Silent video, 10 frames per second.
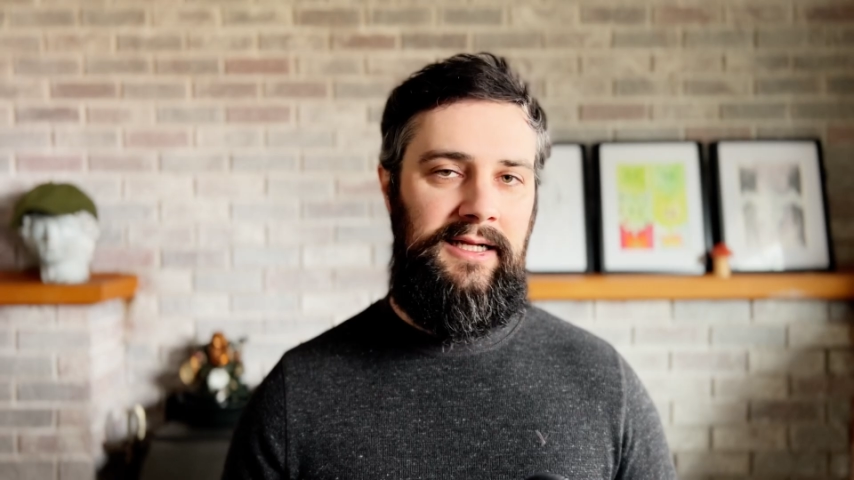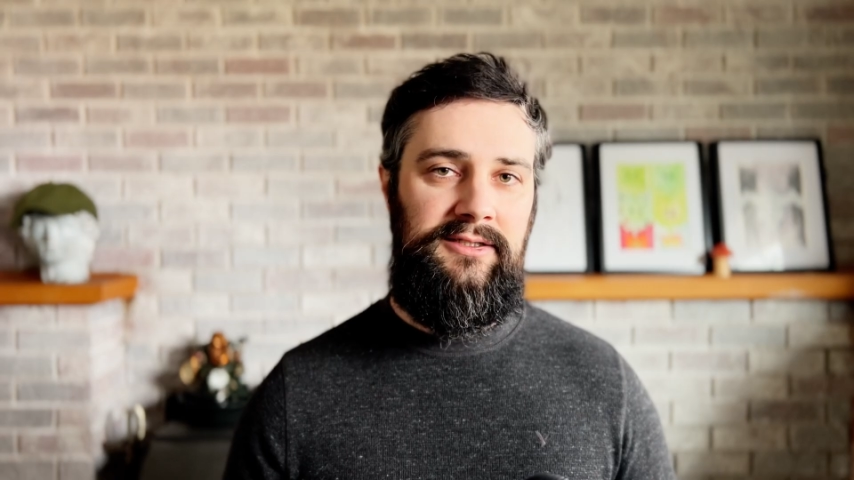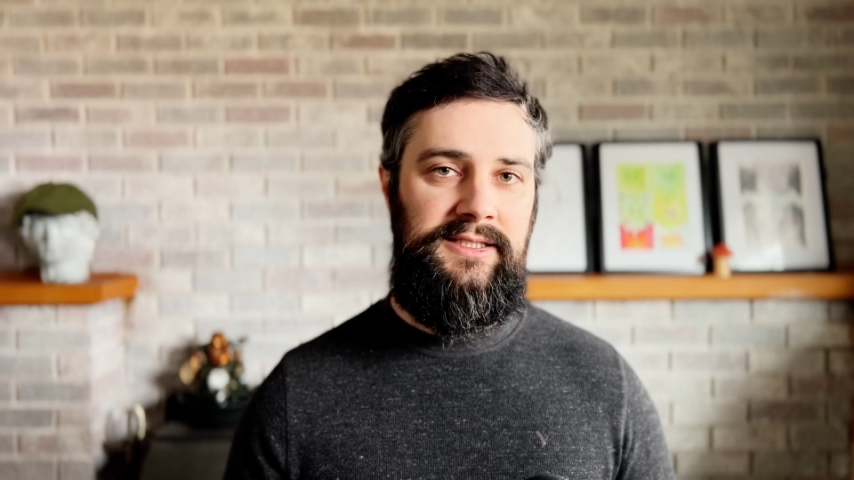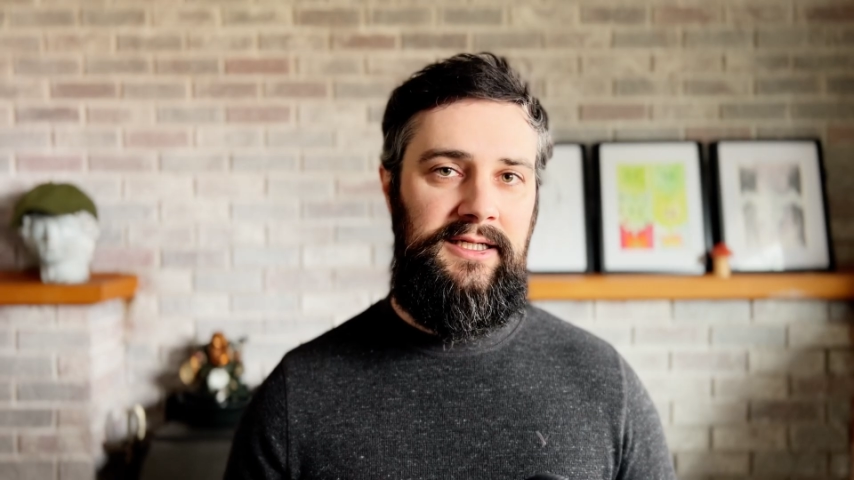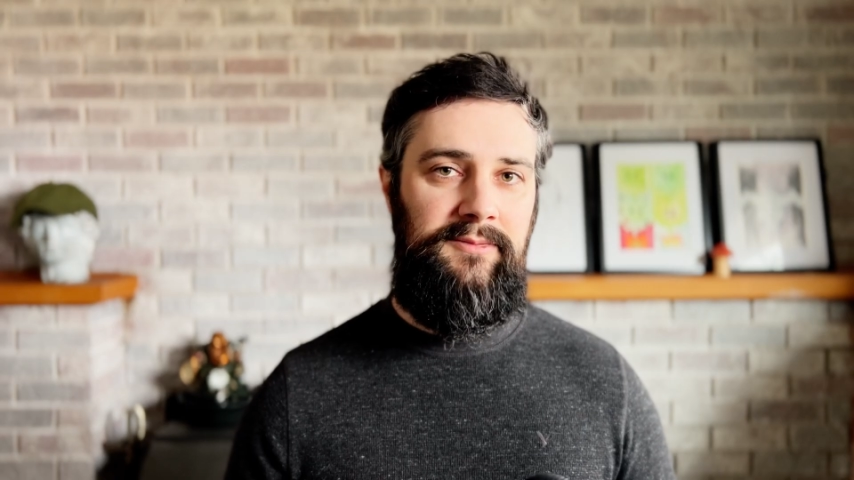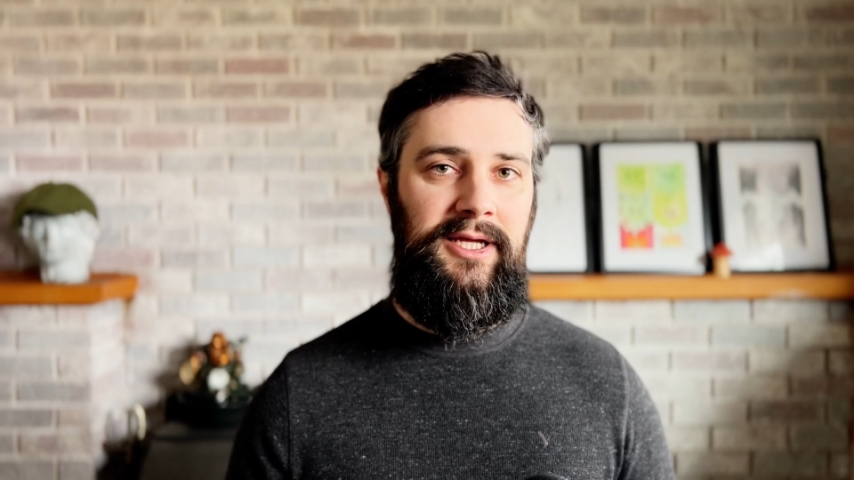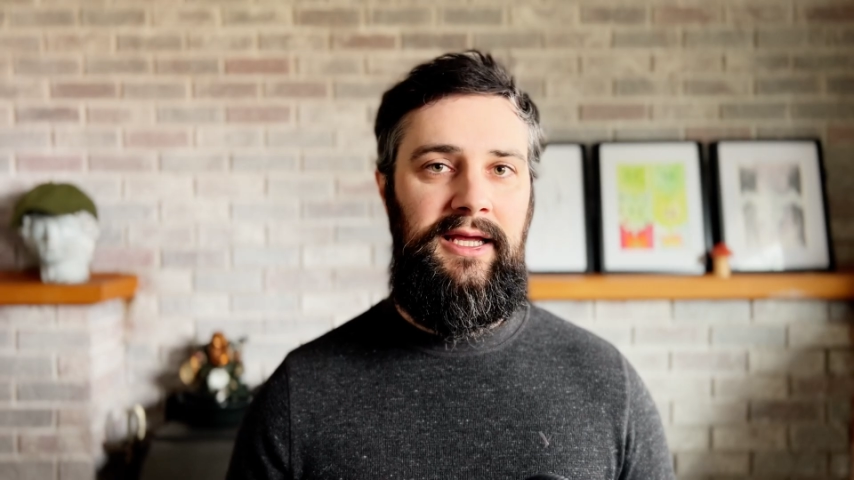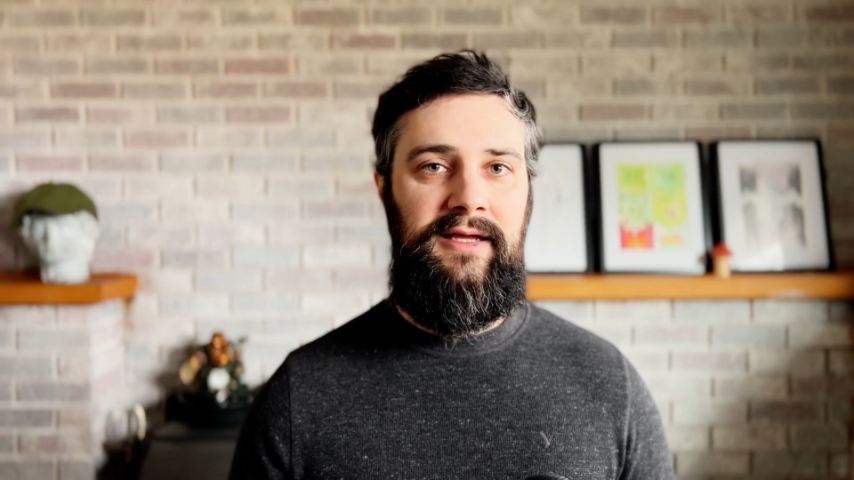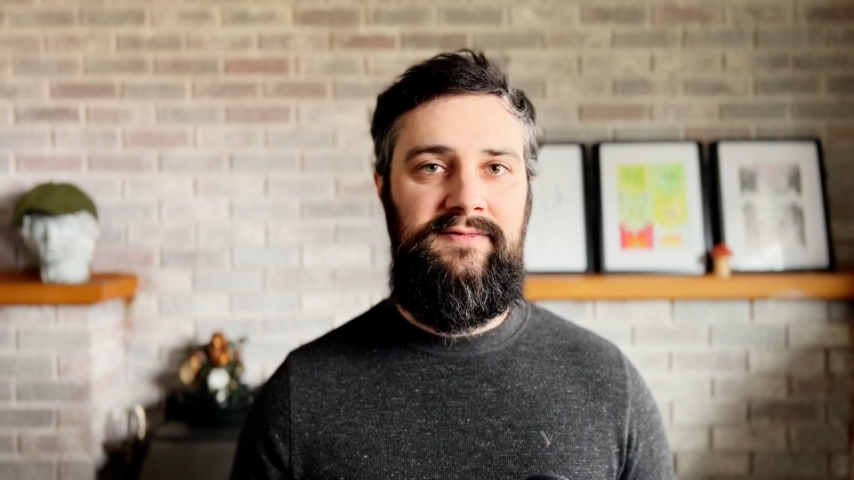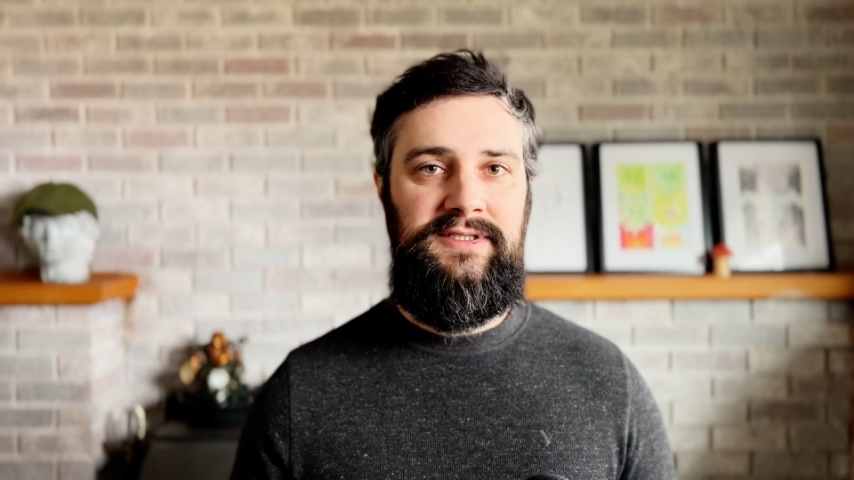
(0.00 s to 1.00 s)
are said to
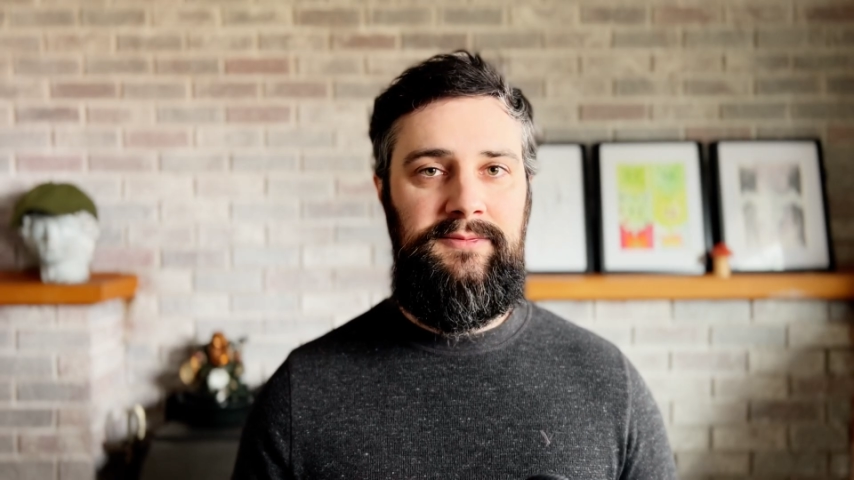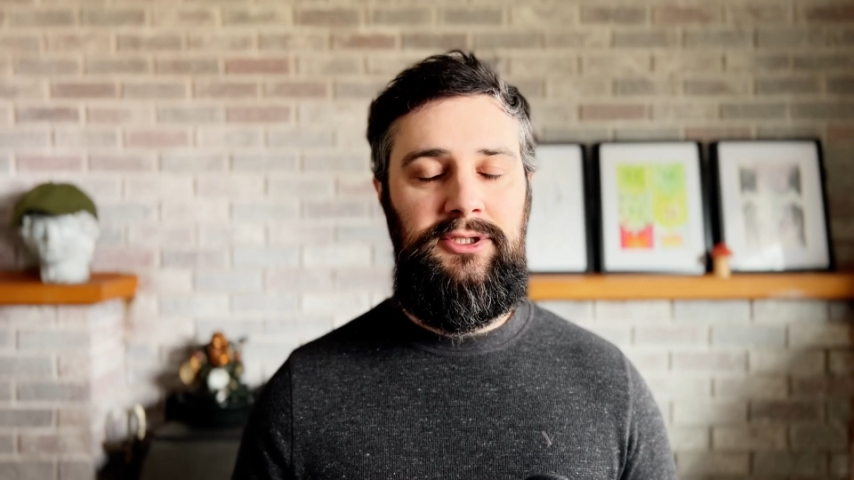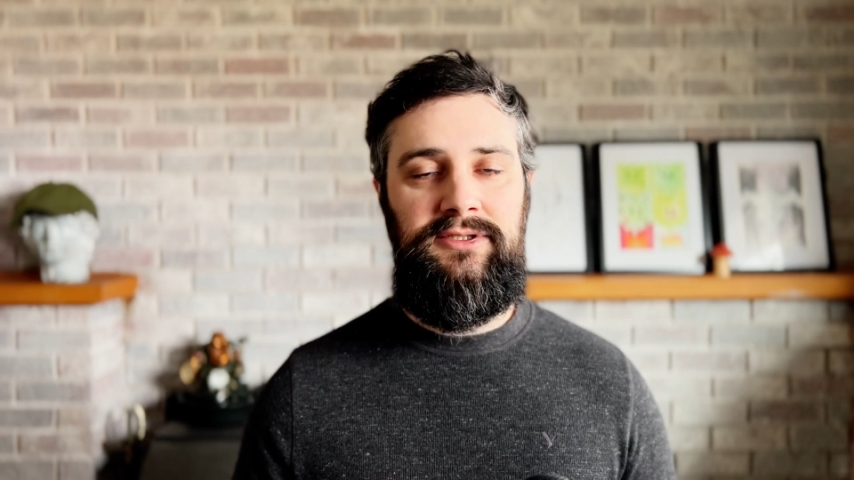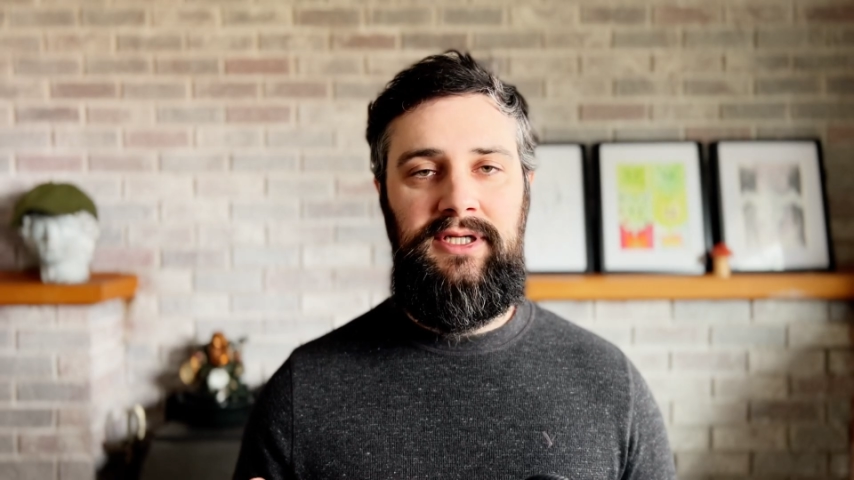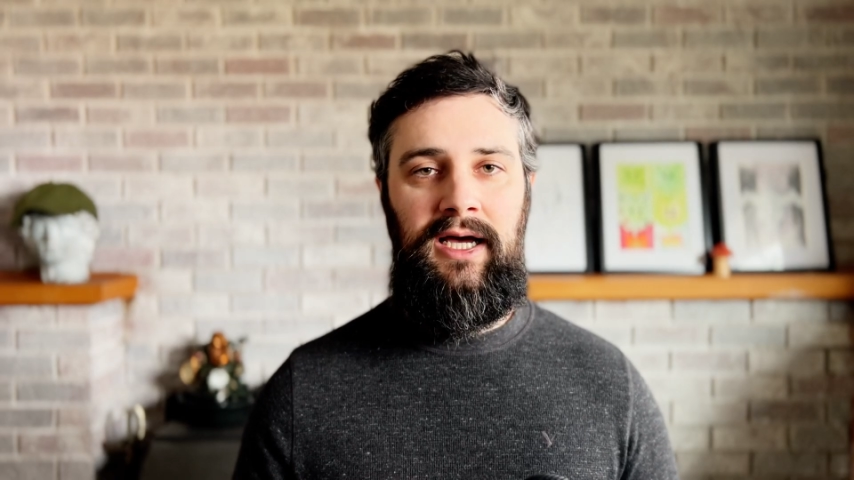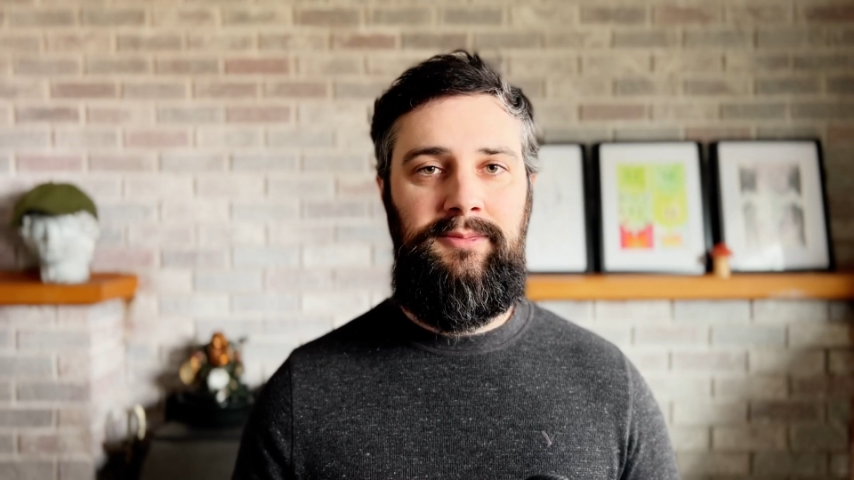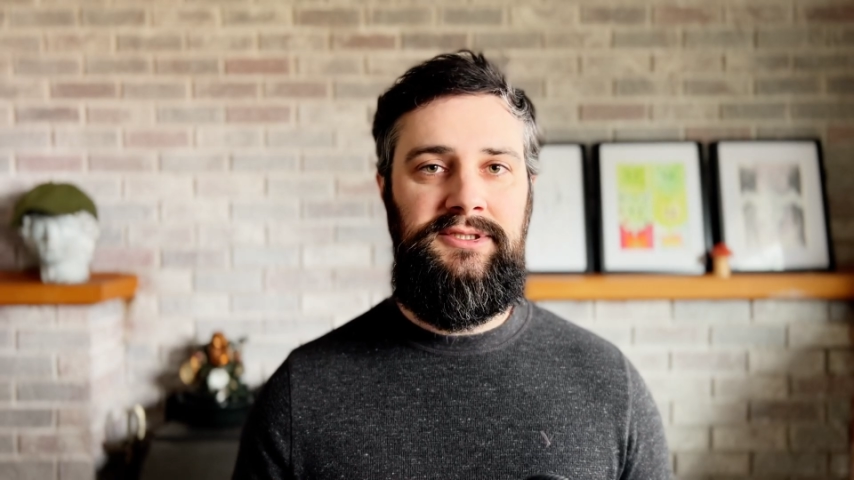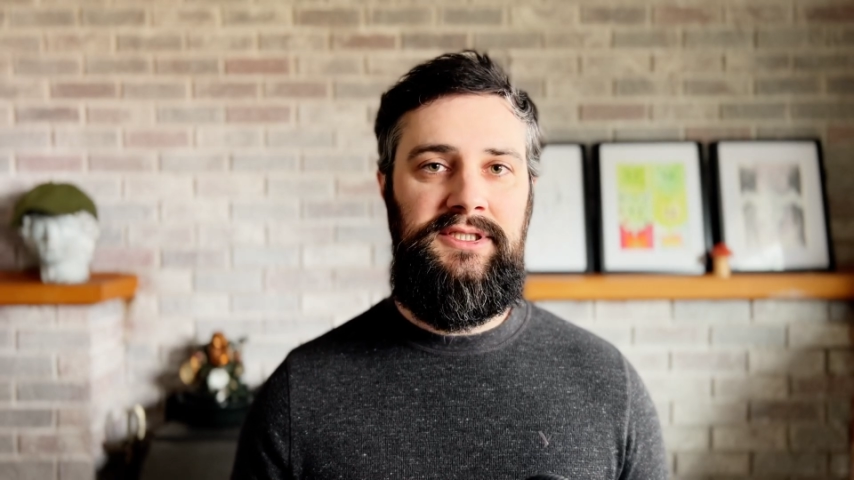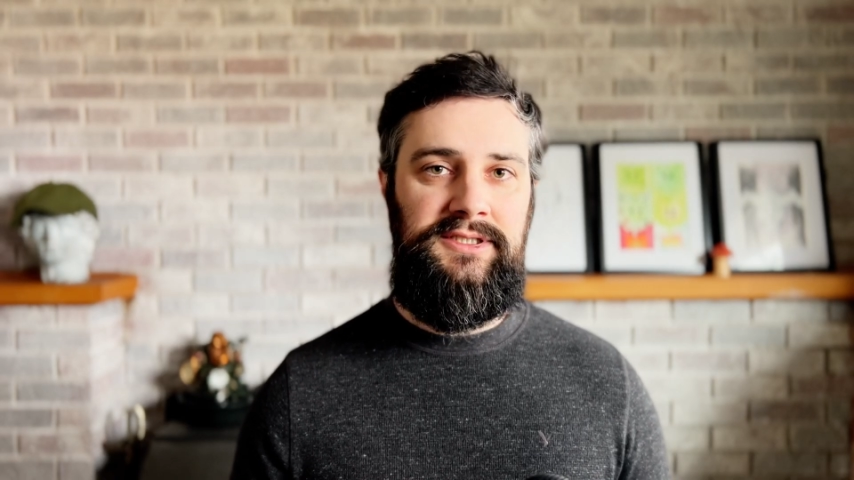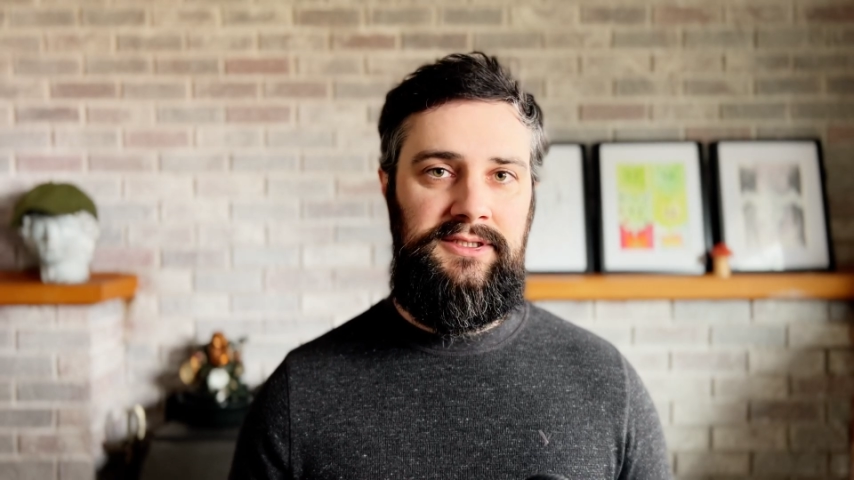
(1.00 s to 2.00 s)
behave similar to
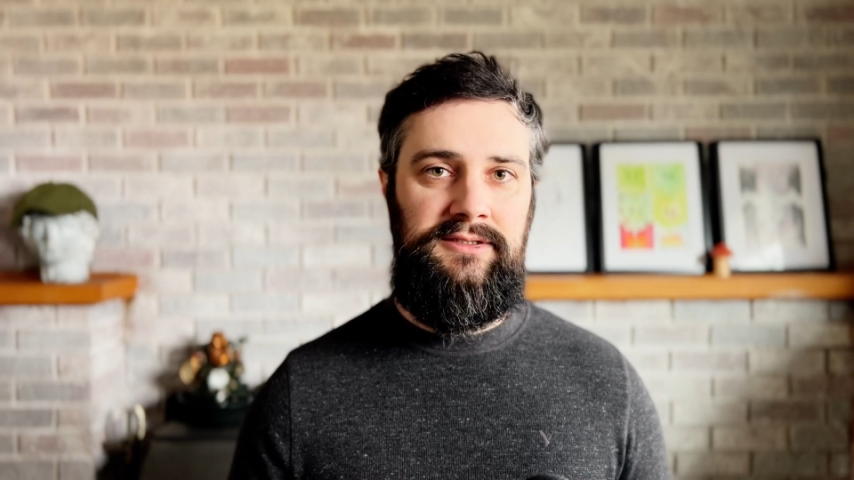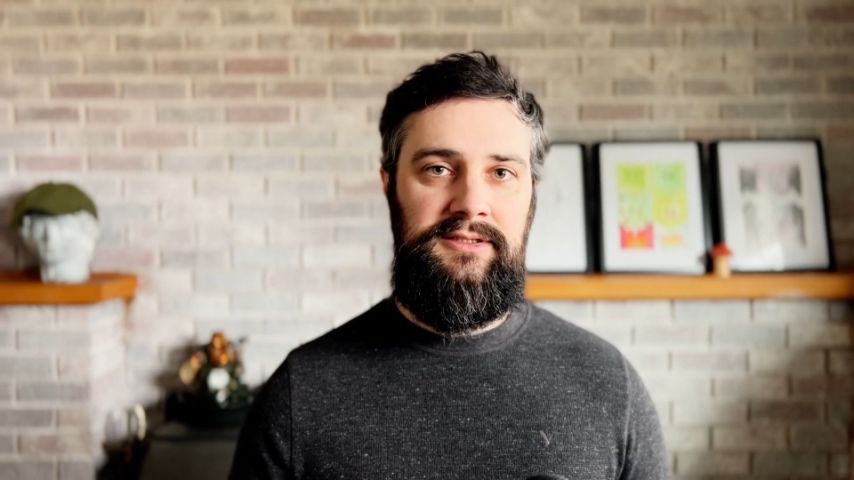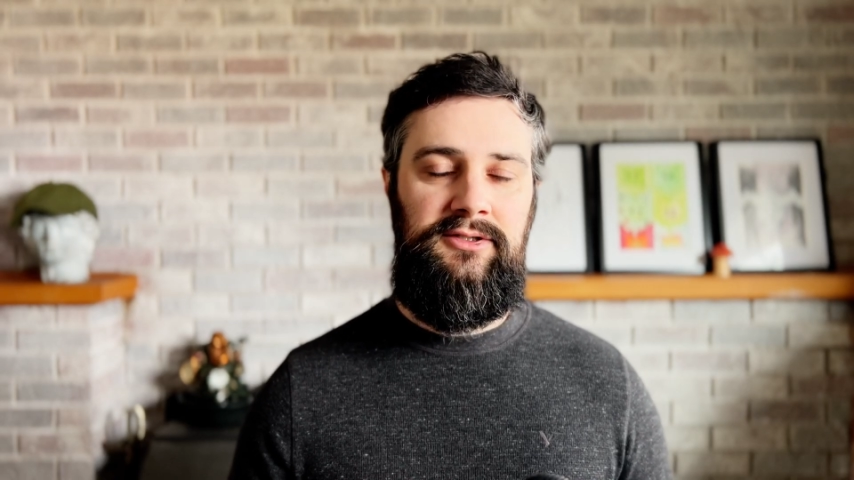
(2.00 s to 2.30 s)
oppositions,